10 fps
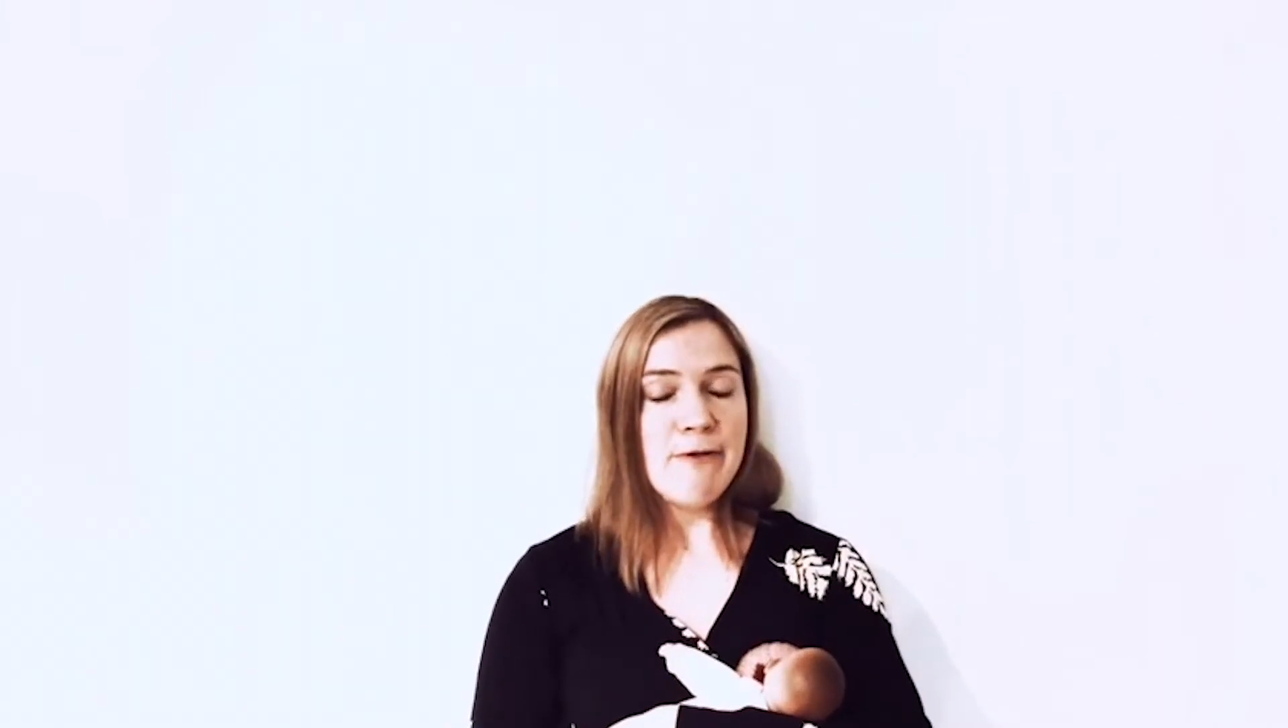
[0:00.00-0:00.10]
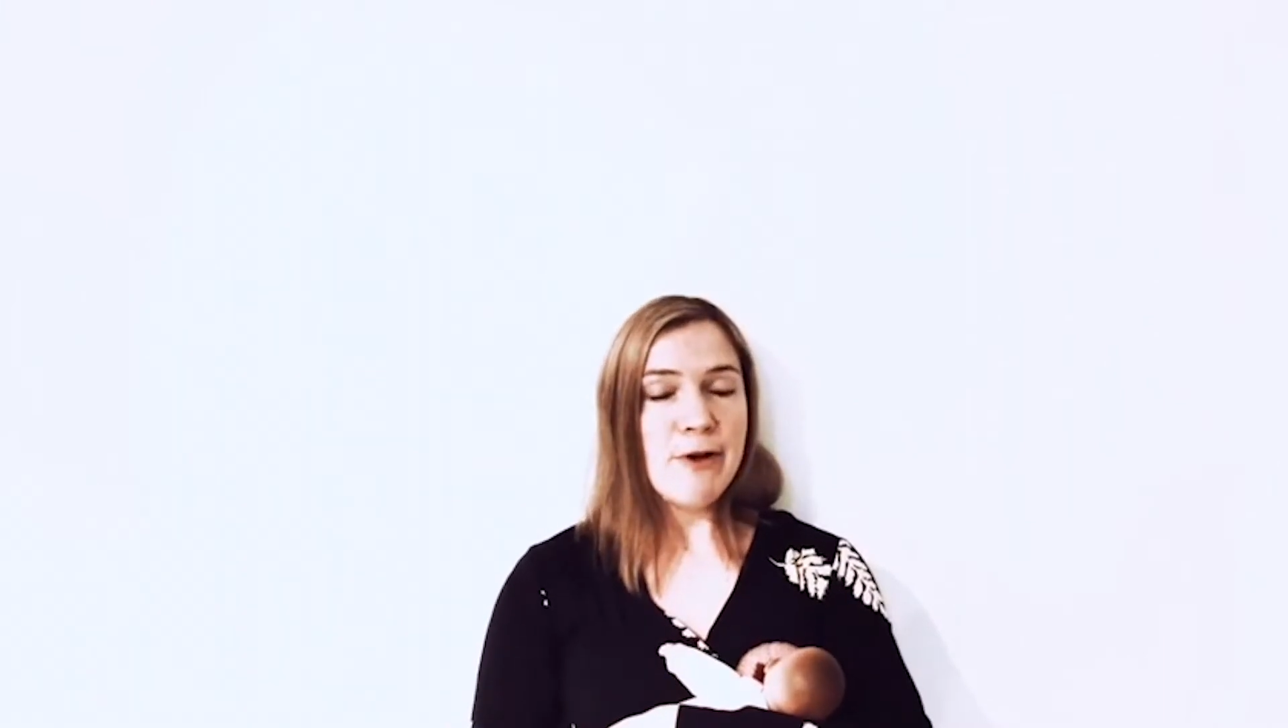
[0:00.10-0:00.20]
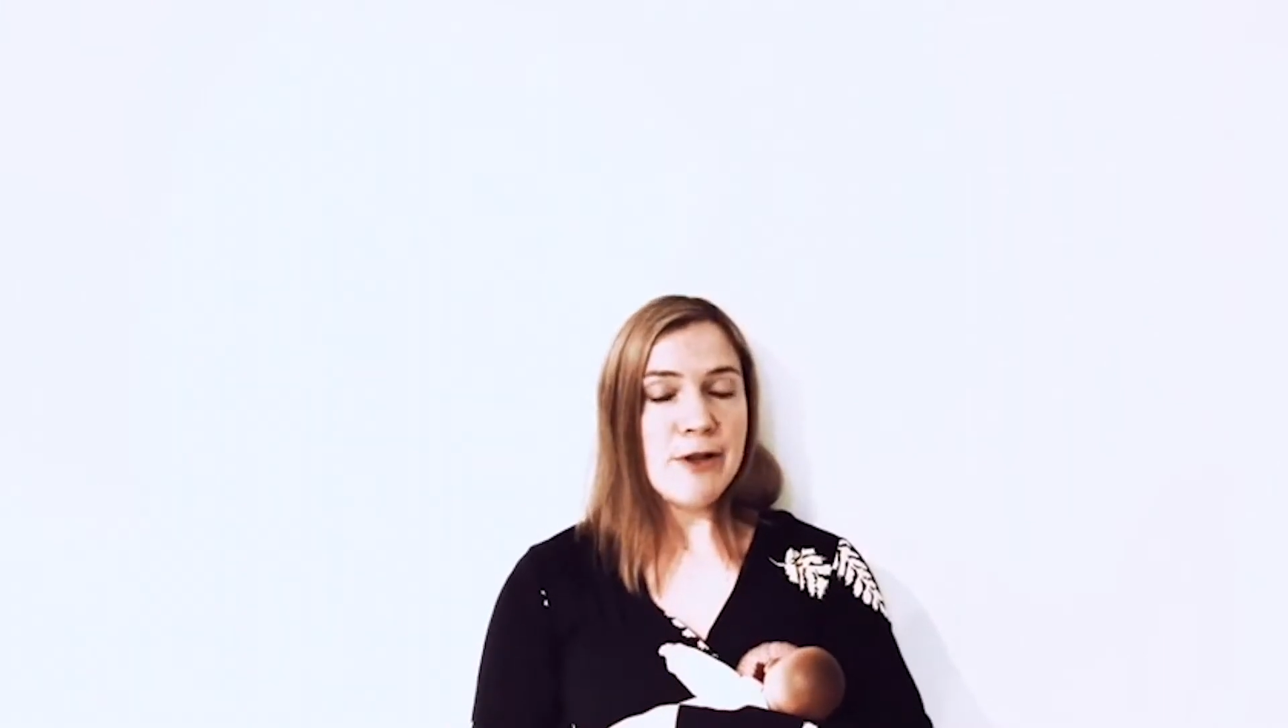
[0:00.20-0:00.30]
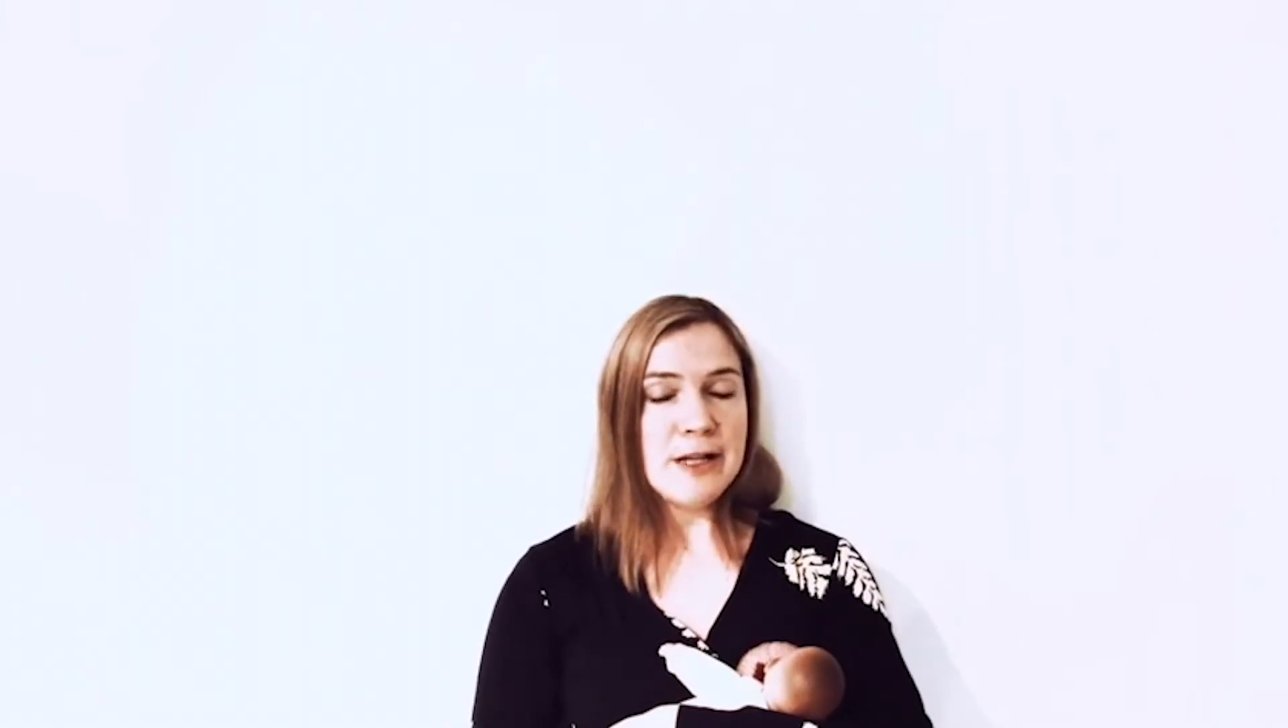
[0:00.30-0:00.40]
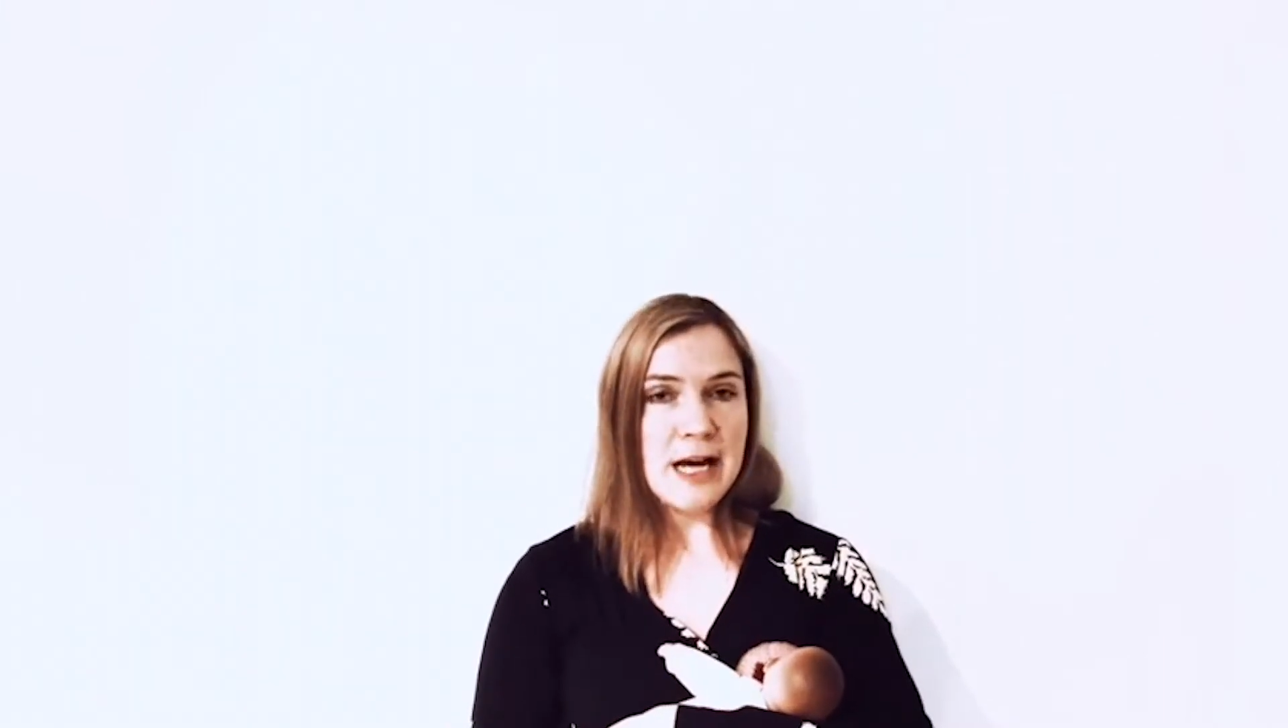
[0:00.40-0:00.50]

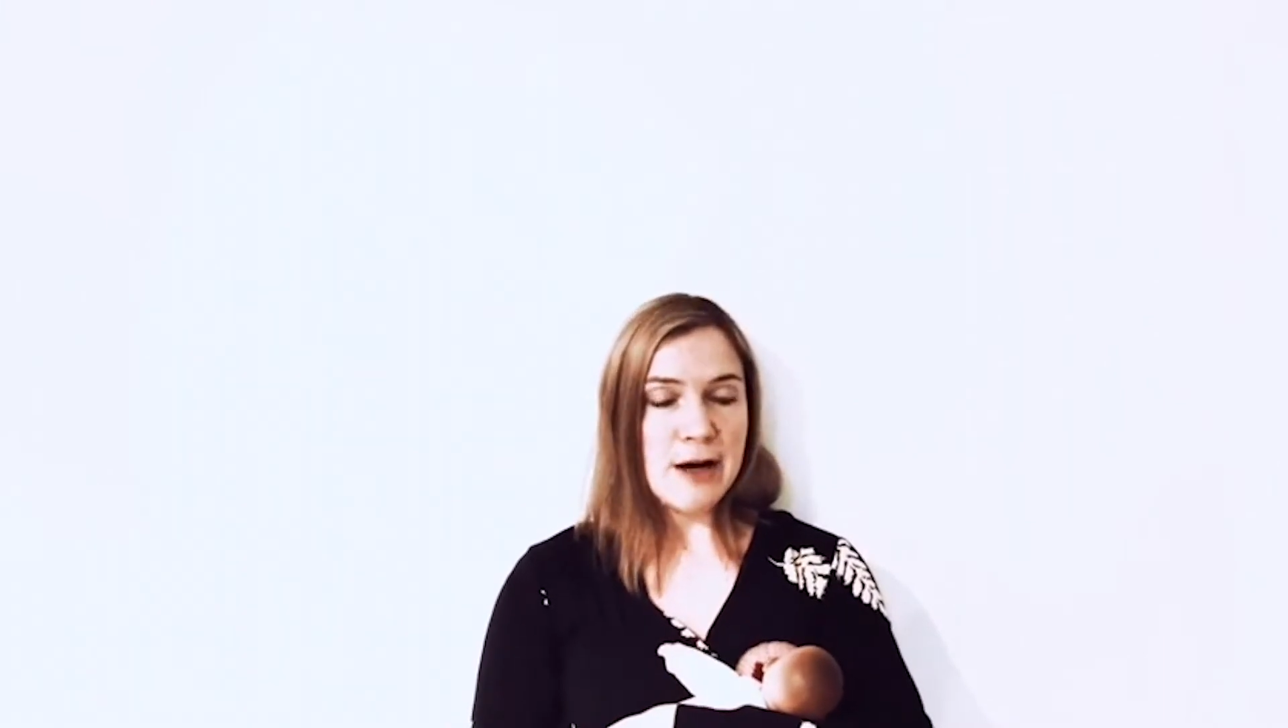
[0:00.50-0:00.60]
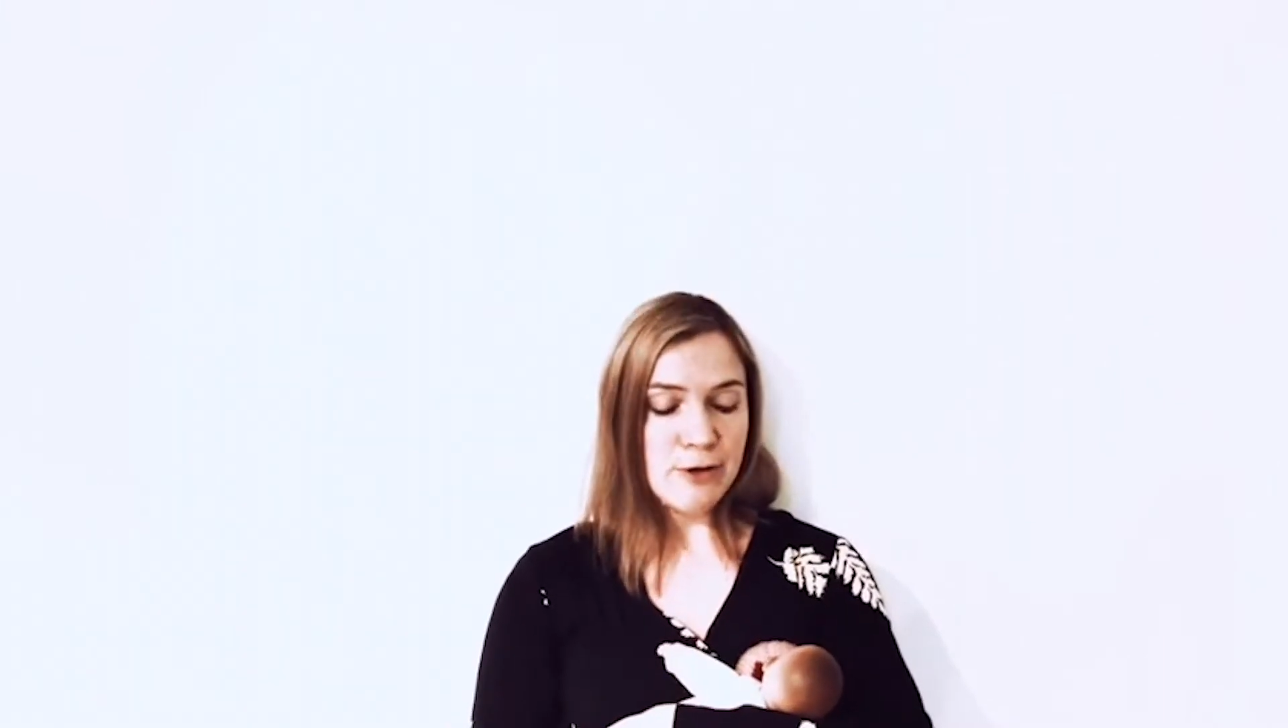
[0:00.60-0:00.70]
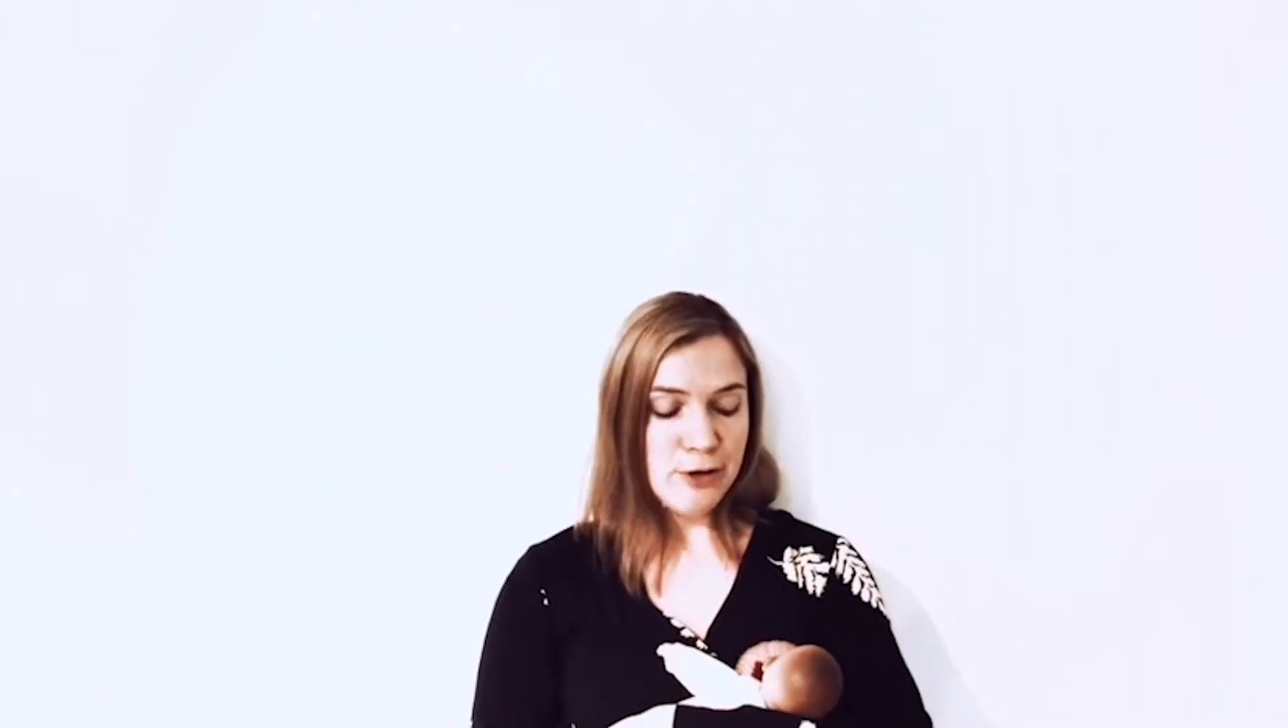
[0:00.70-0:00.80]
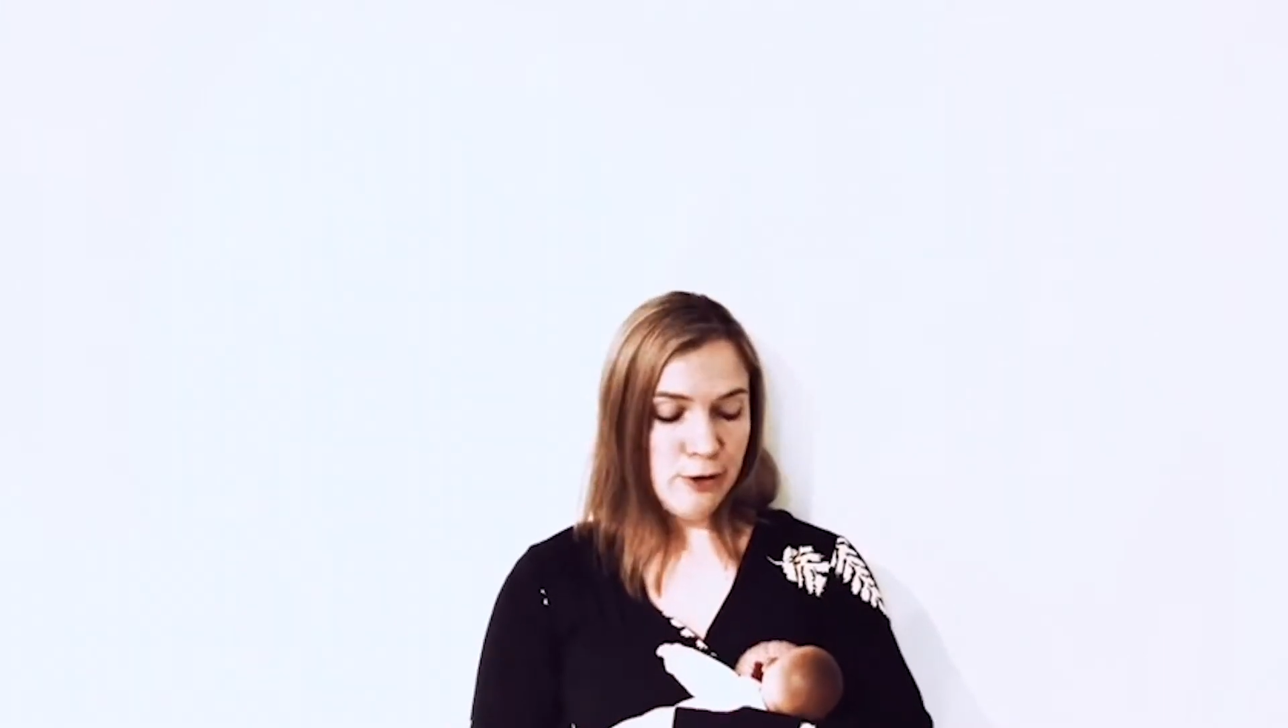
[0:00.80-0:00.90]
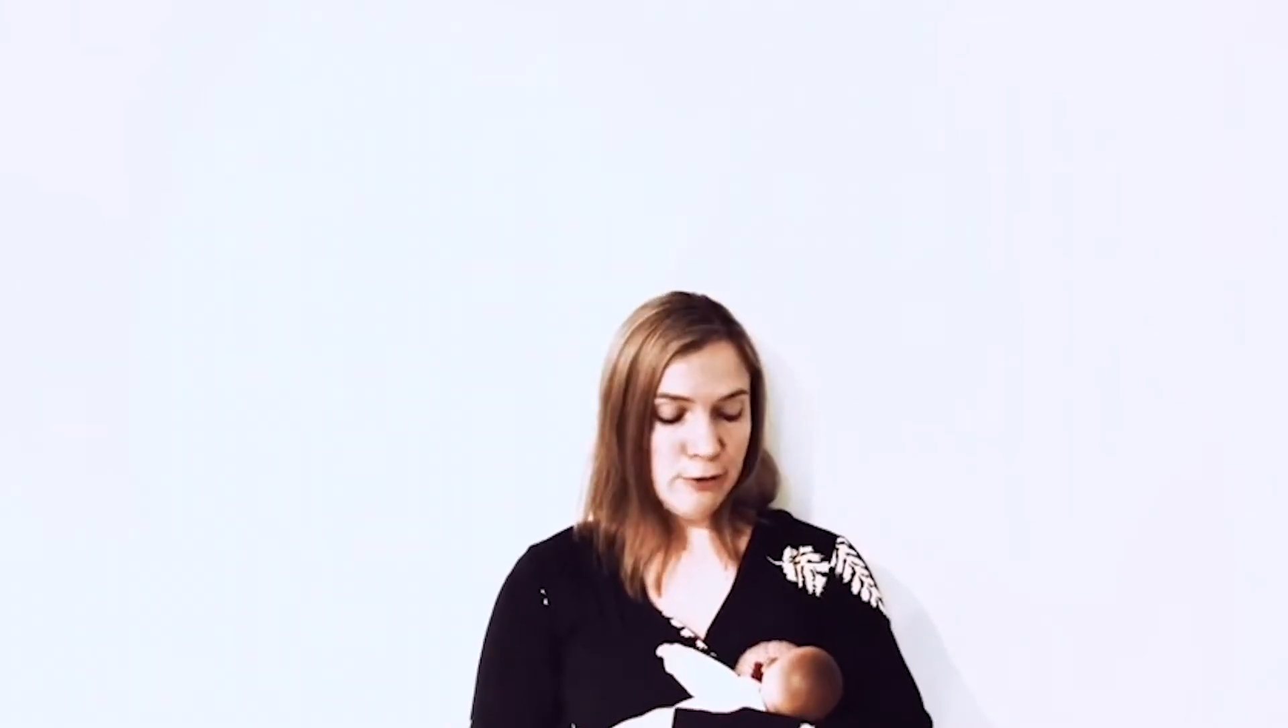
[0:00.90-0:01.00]
further
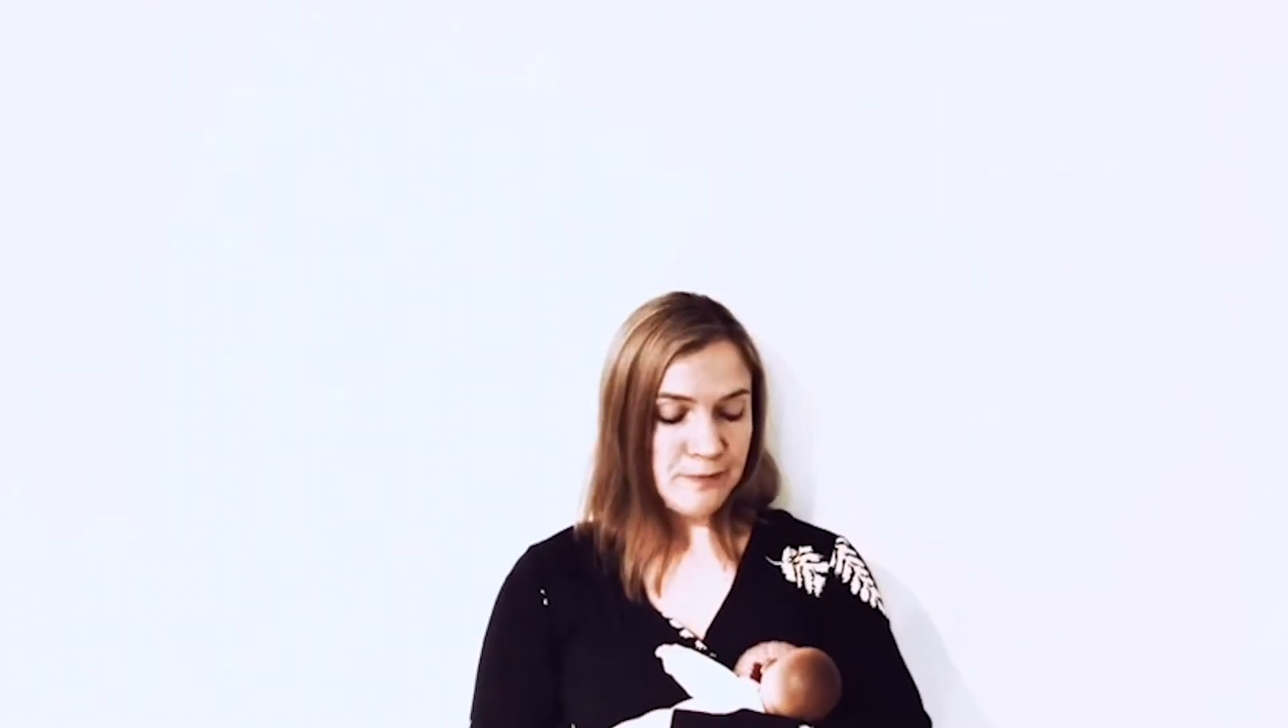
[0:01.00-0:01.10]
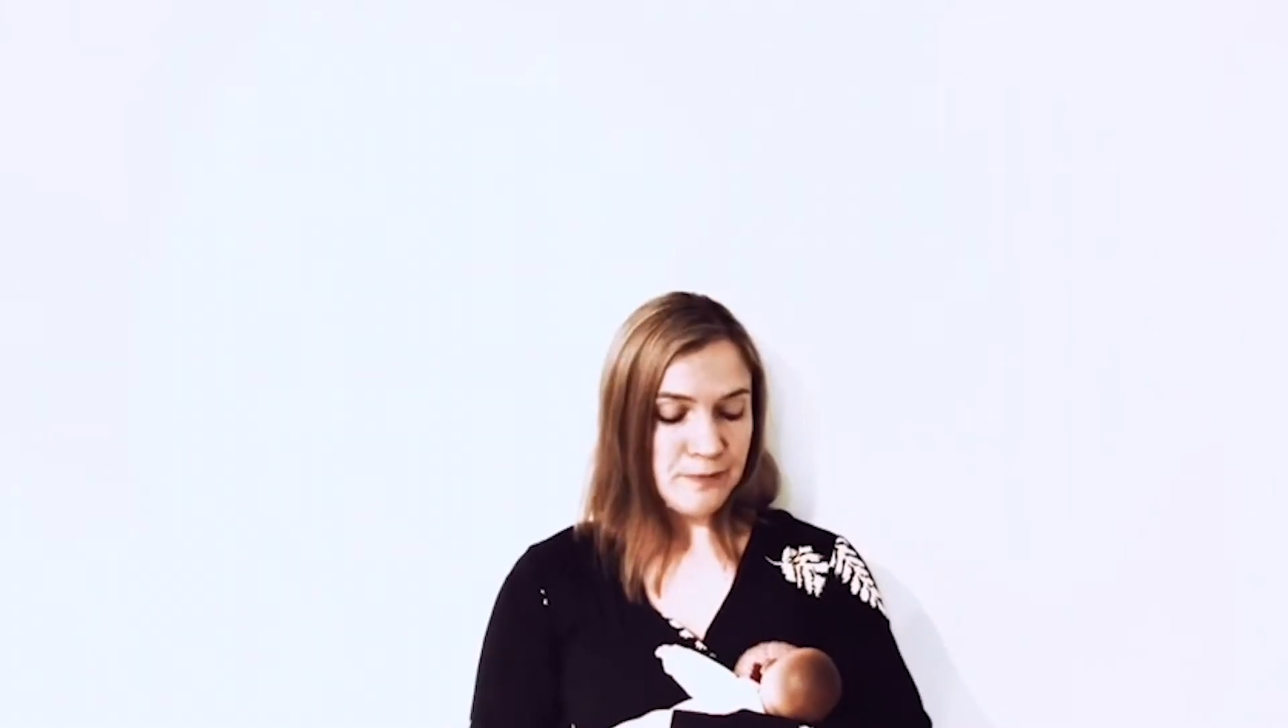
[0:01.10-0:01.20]
down on you.